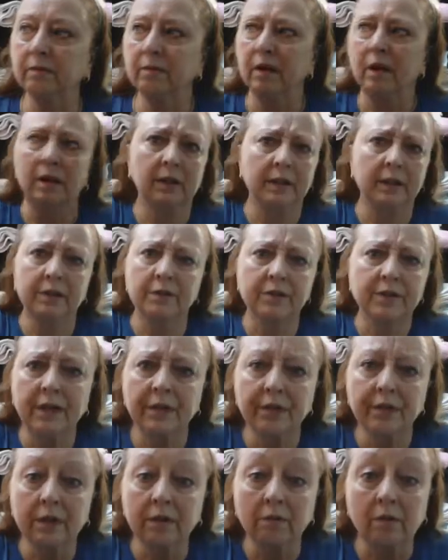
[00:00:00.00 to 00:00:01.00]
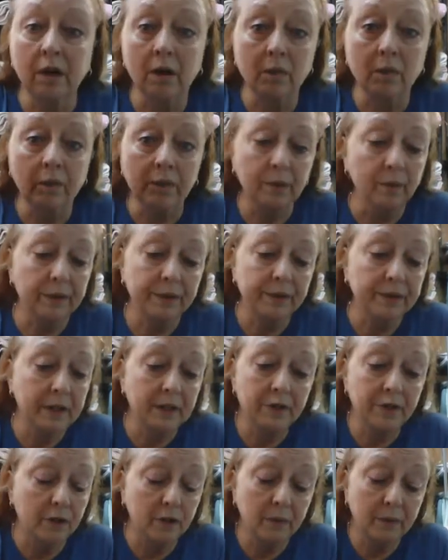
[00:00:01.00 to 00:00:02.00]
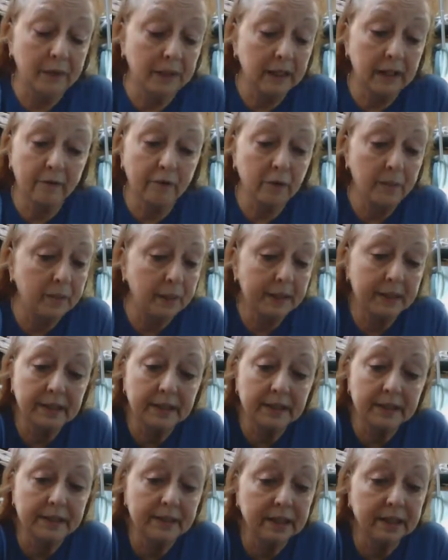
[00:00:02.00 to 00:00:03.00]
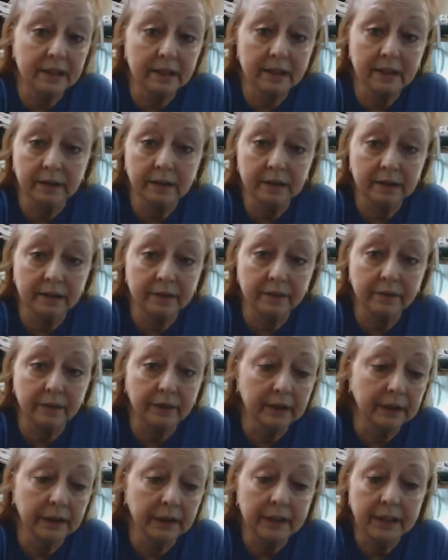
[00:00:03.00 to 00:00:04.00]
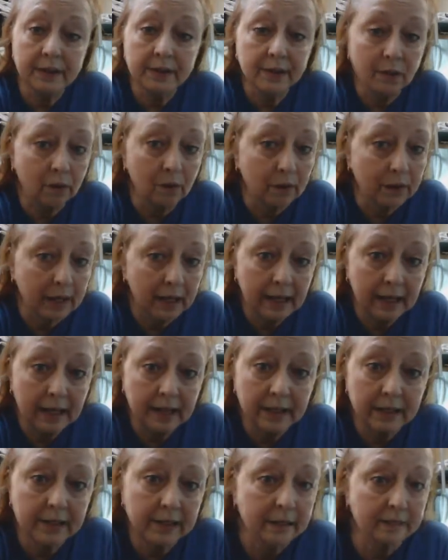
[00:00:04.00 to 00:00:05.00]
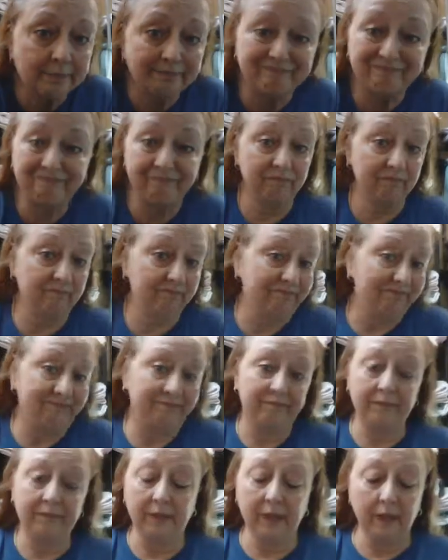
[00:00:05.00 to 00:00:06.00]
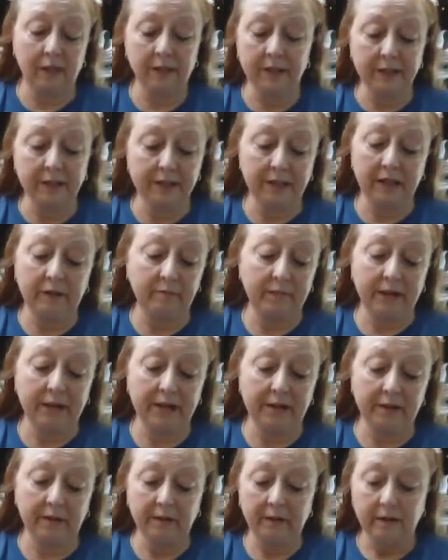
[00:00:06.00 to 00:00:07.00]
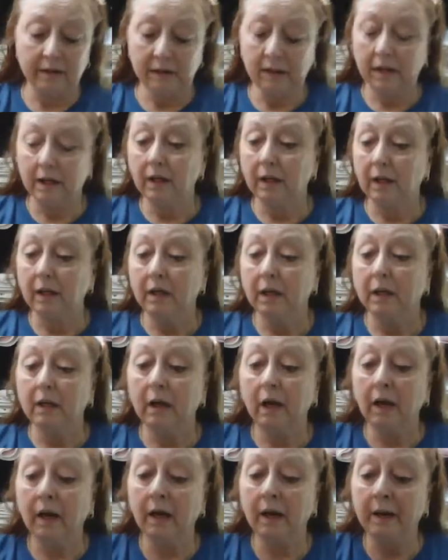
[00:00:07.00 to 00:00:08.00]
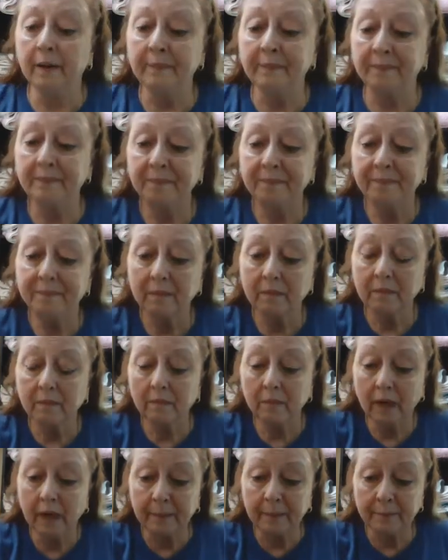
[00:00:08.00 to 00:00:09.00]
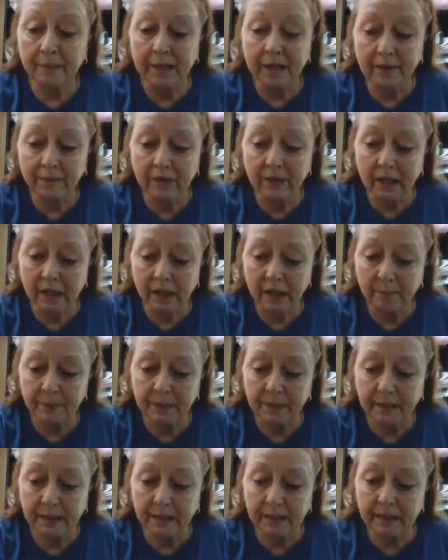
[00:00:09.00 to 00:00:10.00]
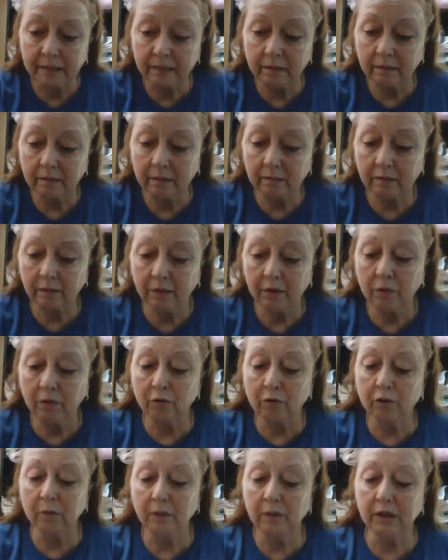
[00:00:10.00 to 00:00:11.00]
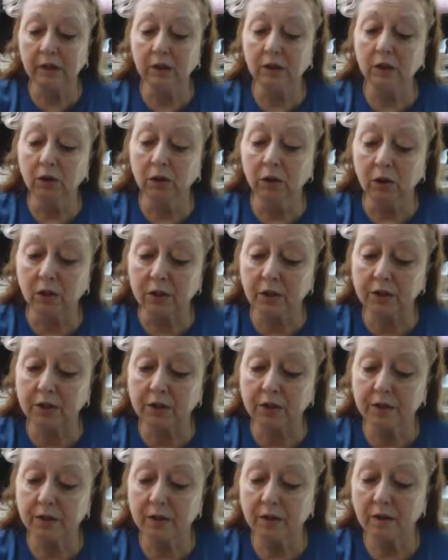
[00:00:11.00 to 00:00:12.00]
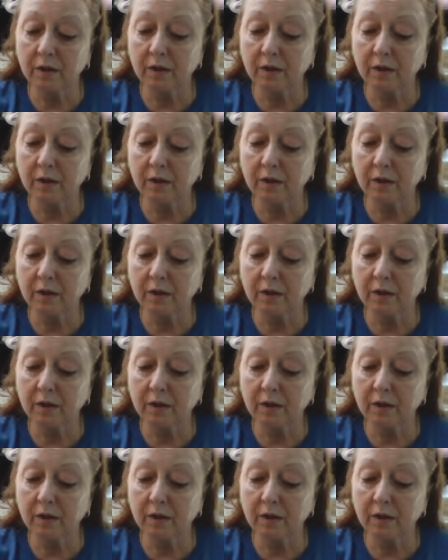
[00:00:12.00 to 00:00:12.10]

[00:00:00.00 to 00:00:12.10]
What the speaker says: wrong, and there's nothing wrong with what they're doing. Everybody does things a little differently. It's okay. It's it doesn't even matter. Um, but every company usually looks